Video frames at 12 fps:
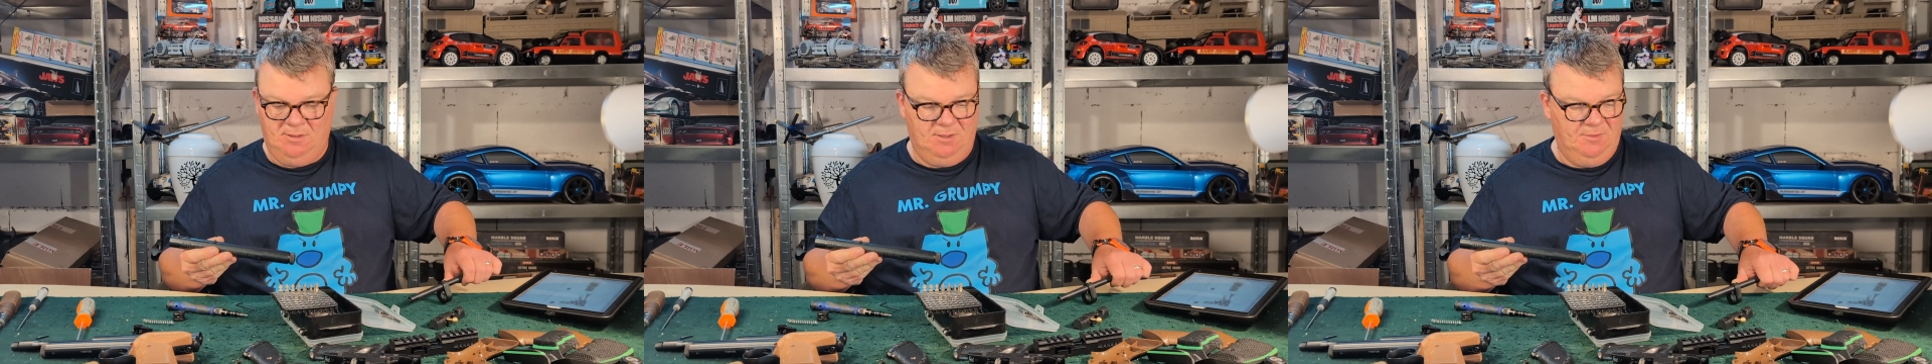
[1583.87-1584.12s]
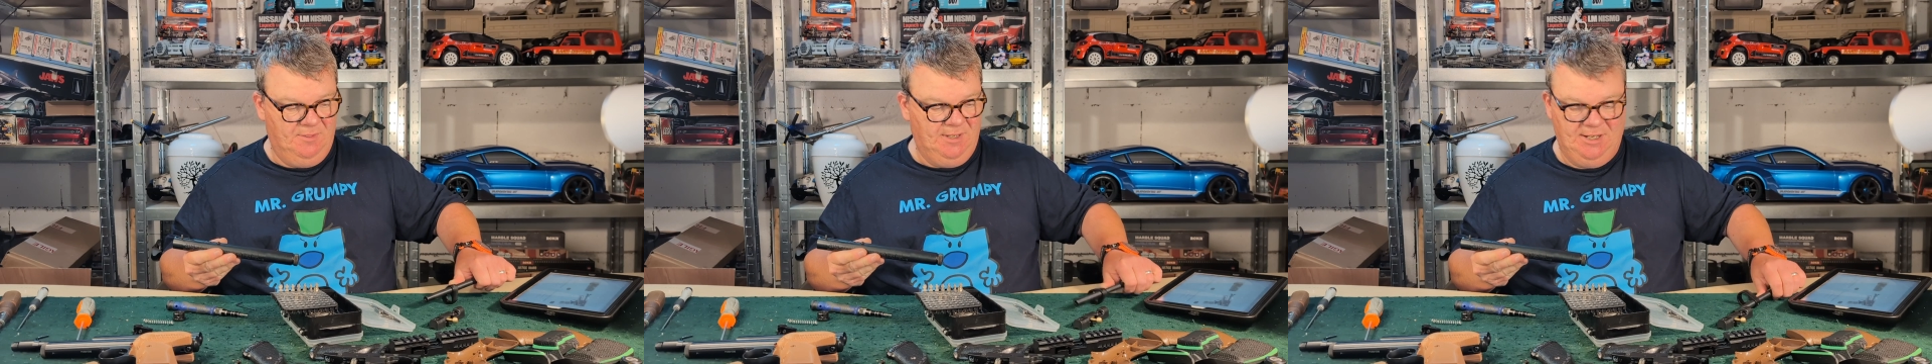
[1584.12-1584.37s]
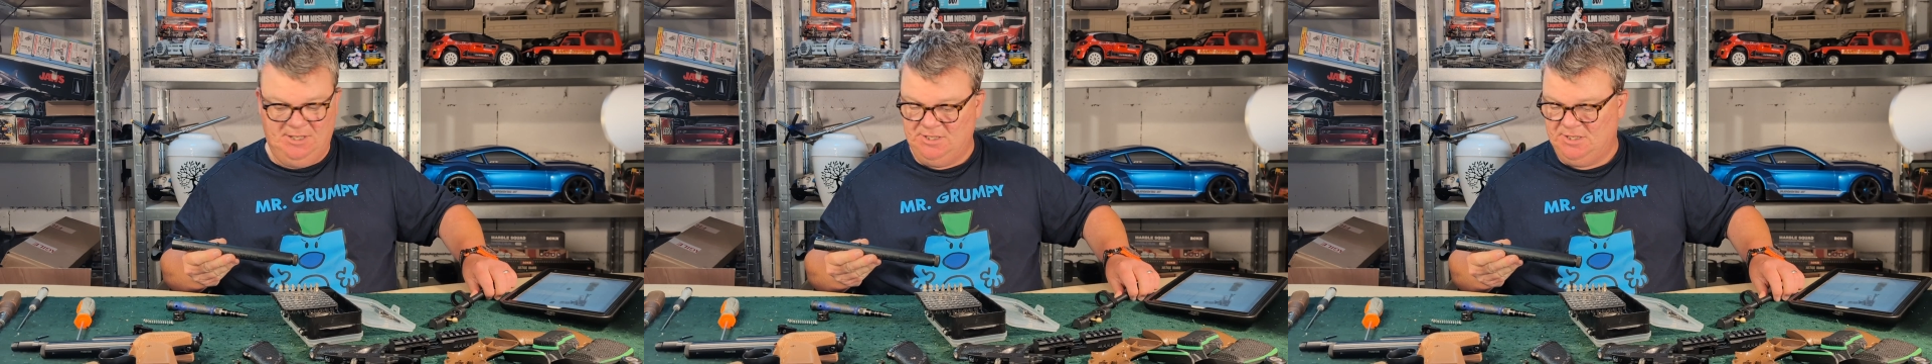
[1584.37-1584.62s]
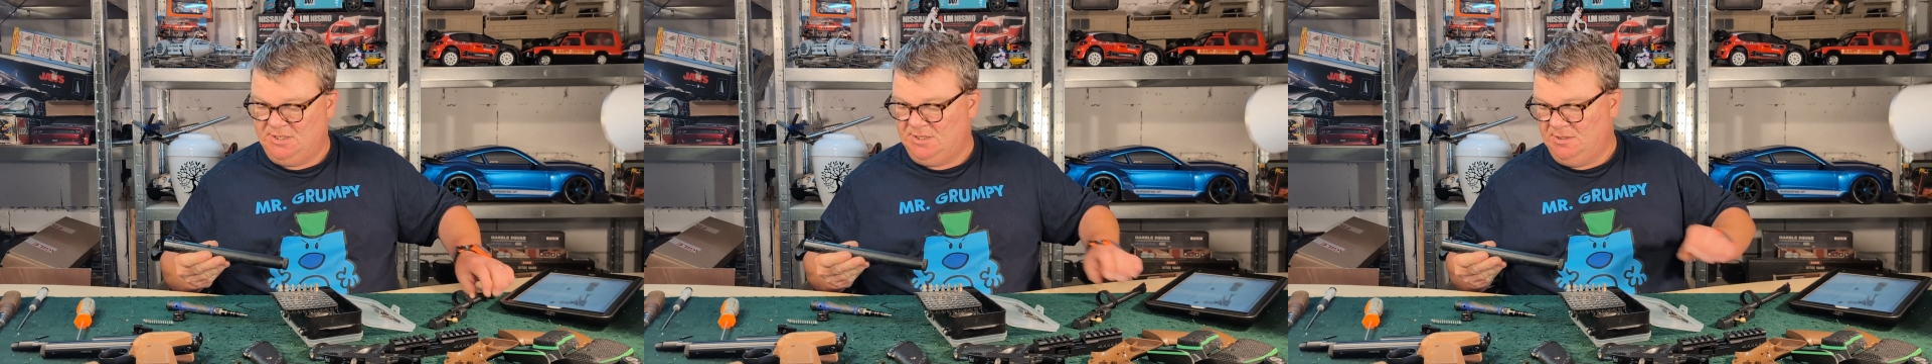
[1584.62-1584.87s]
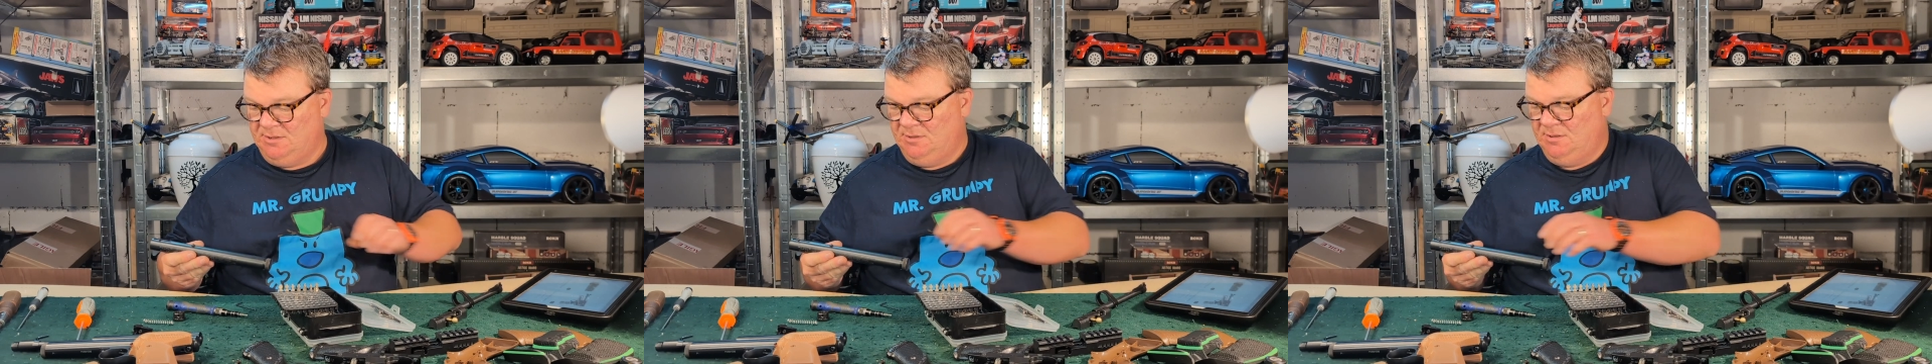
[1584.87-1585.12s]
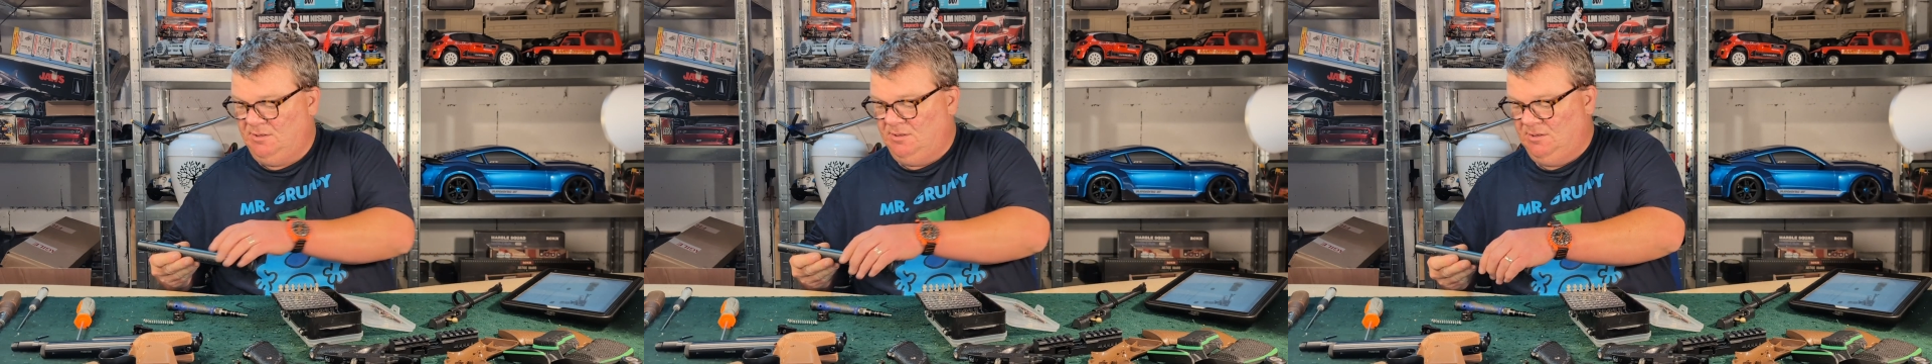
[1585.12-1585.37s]
and this,
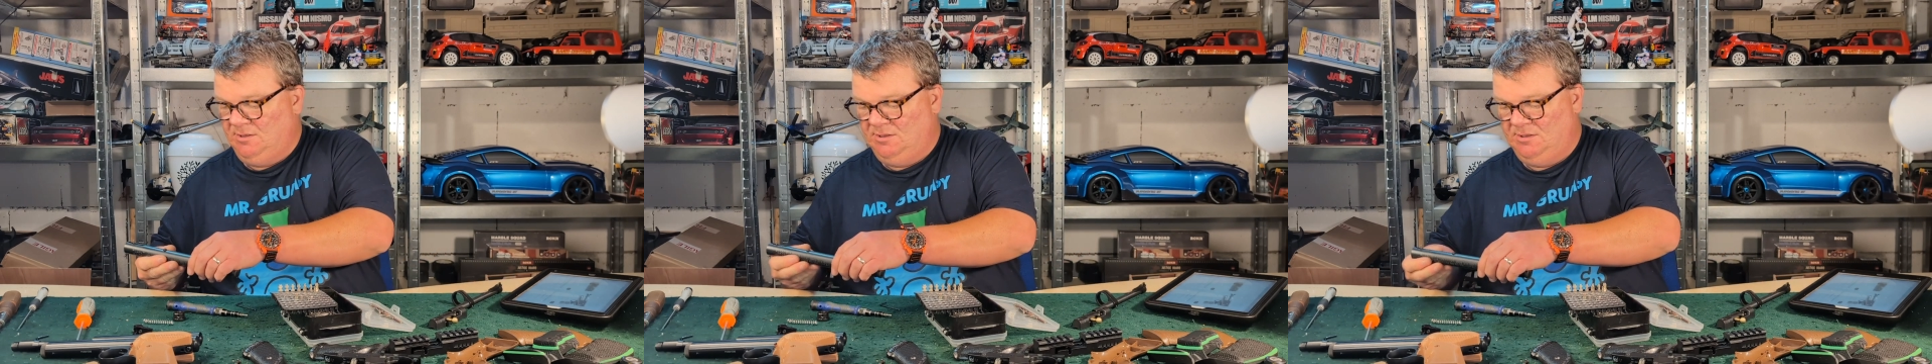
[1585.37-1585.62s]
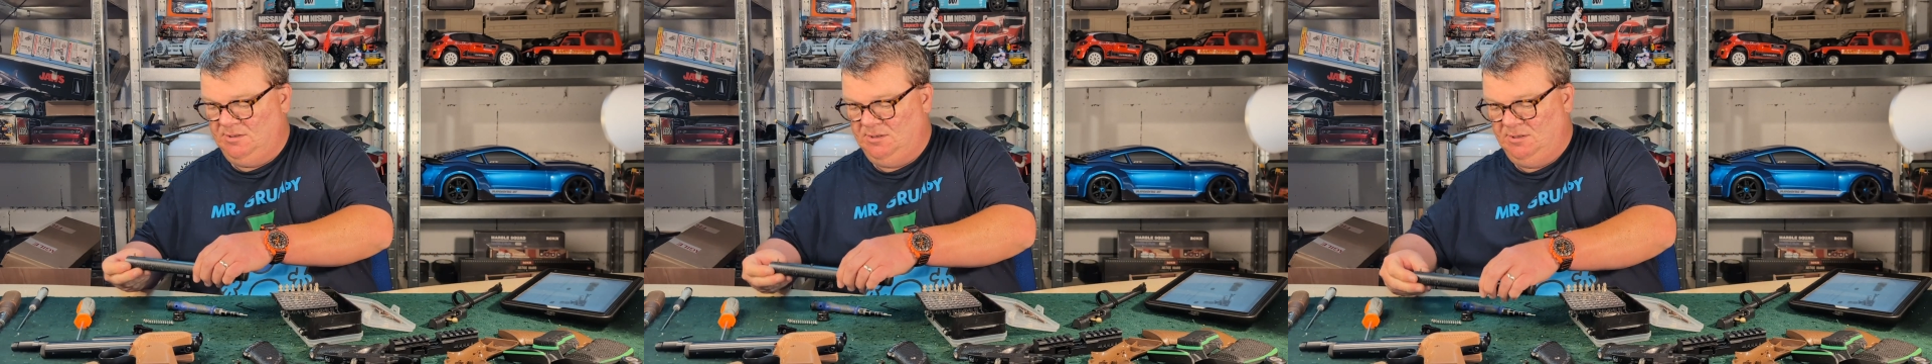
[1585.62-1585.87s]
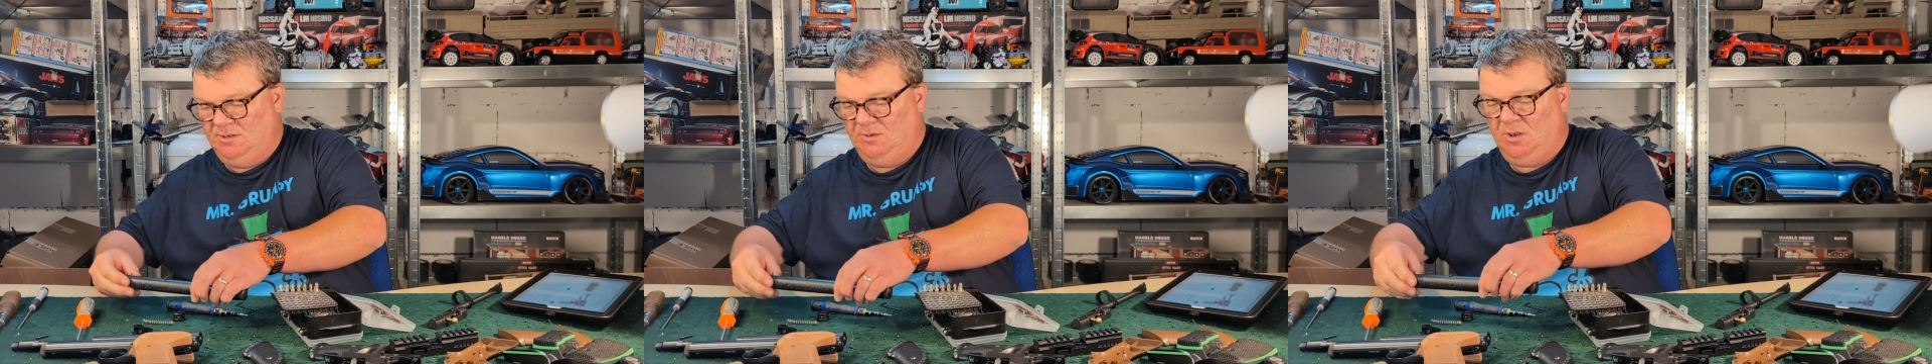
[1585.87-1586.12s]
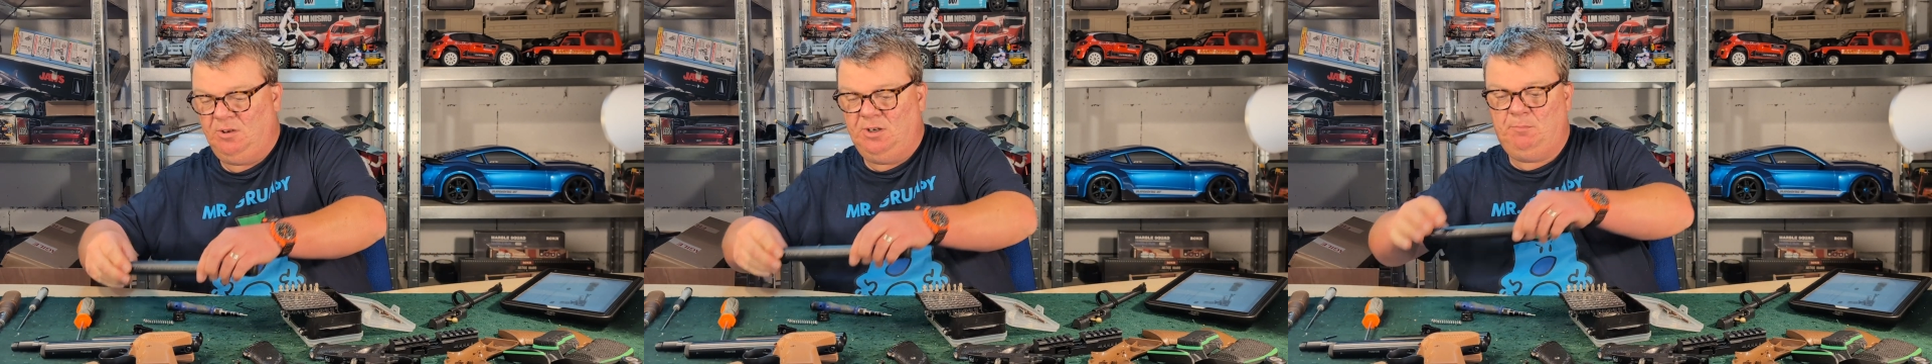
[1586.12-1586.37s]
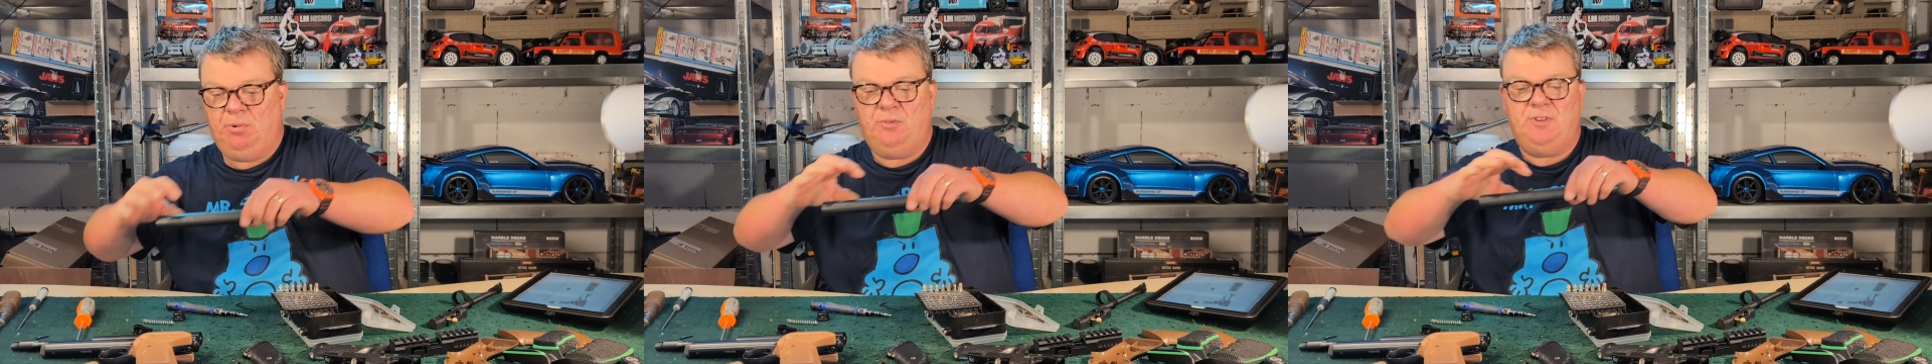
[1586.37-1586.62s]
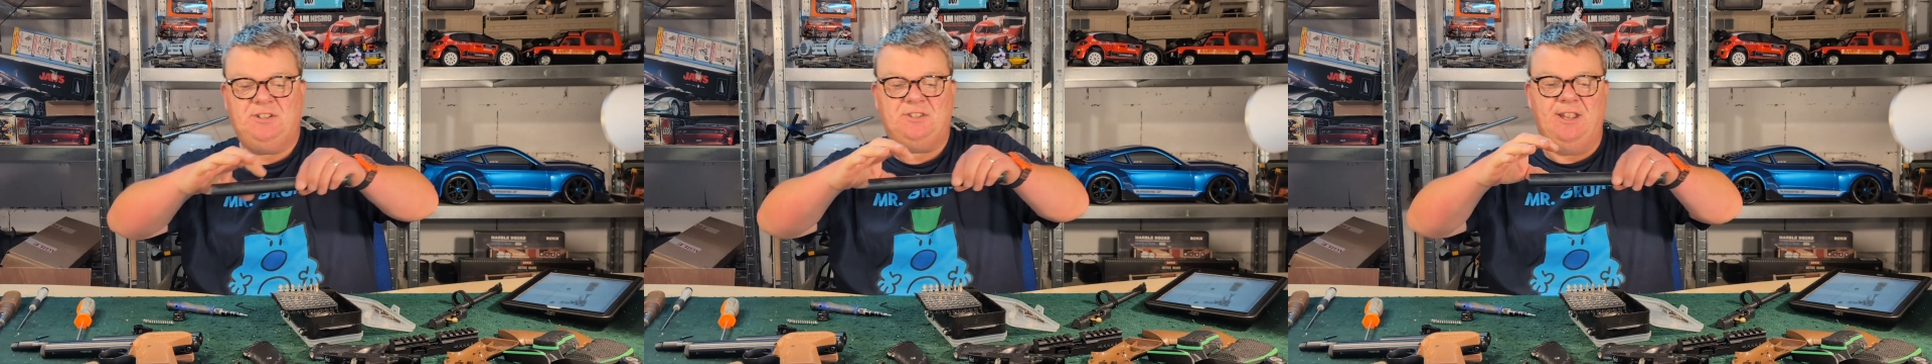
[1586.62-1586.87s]
I'm going to
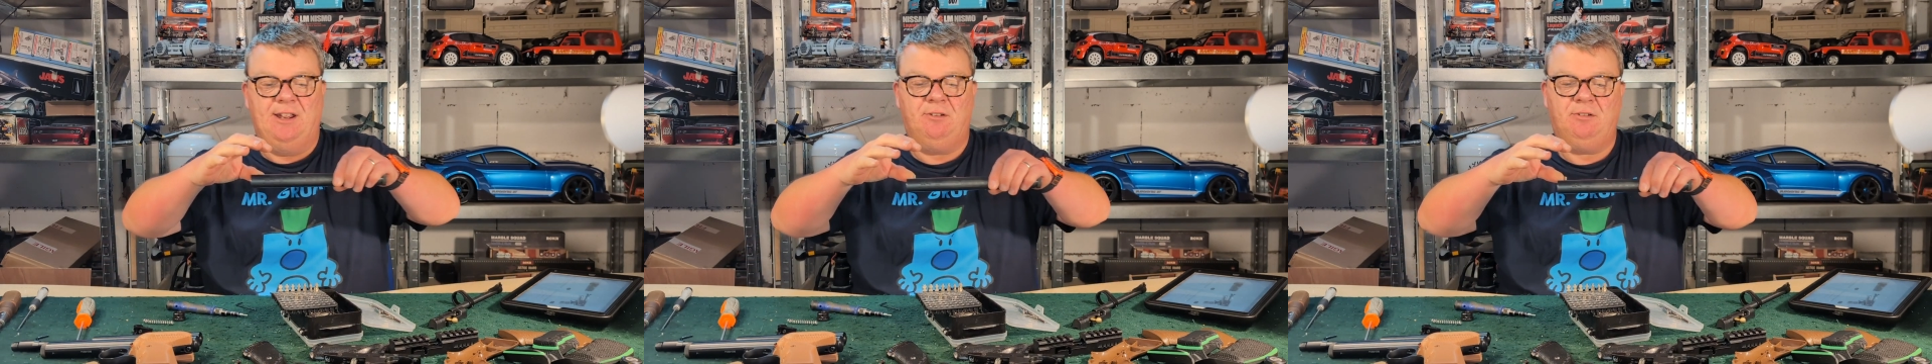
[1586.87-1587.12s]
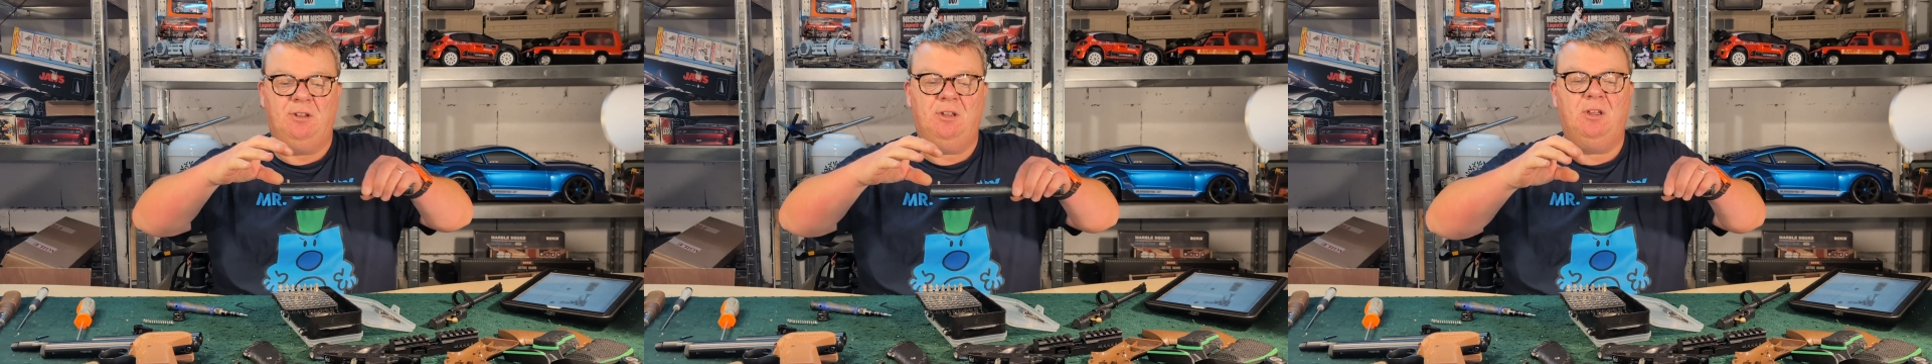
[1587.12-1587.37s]
put this down.